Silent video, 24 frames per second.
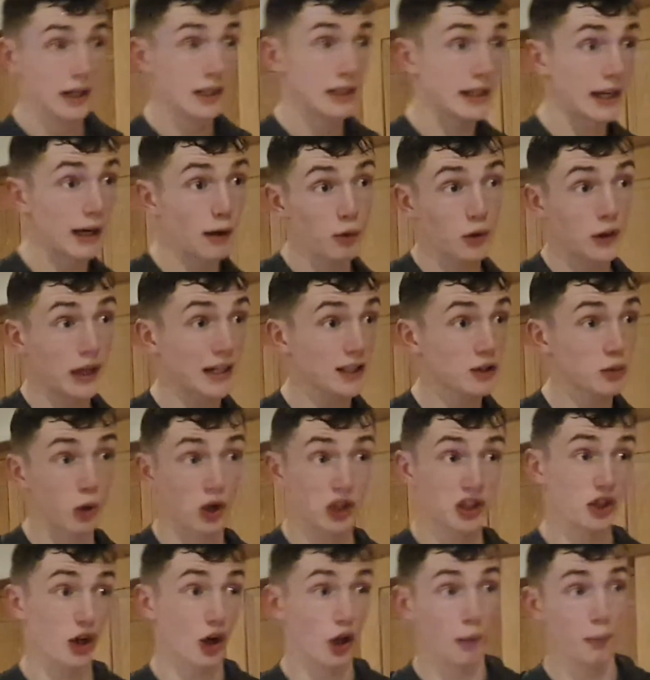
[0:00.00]
Yeah, well, that's what
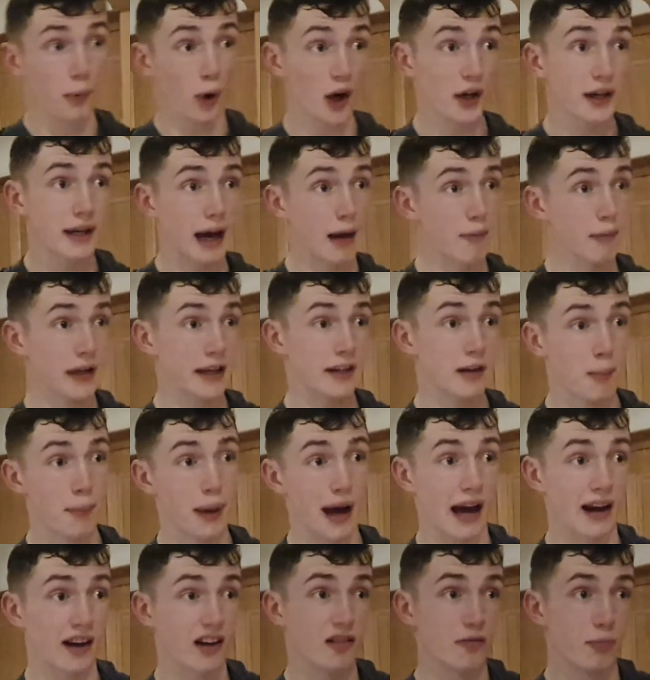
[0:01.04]
it's all about, getting me
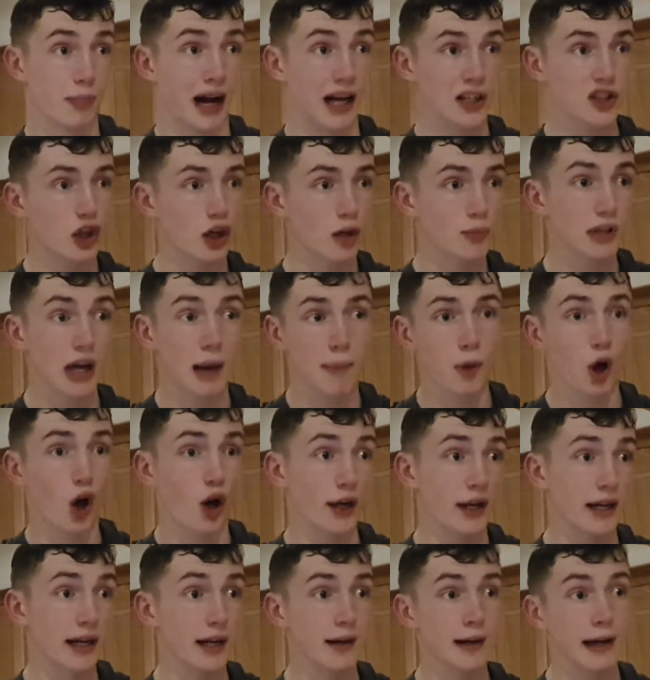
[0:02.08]
competitive matchups. I'm not
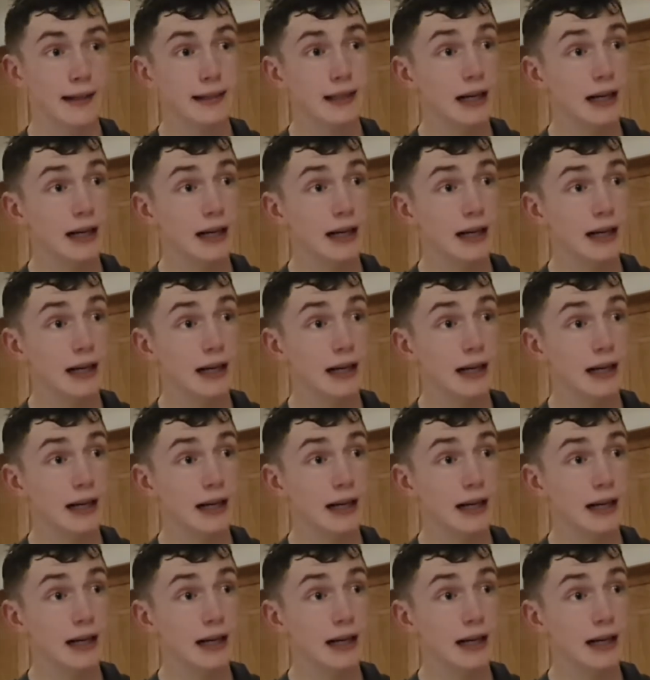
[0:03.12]
here, like,